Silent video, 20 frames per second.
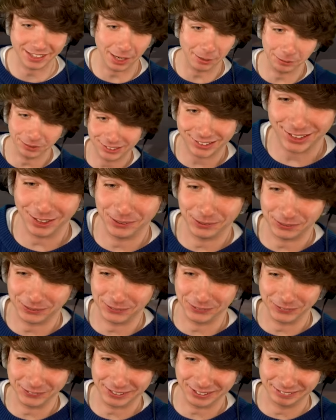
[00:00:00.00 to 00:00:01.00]
That was so
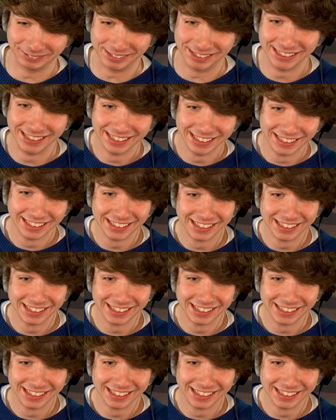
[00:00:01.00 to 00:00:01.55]
cool to me.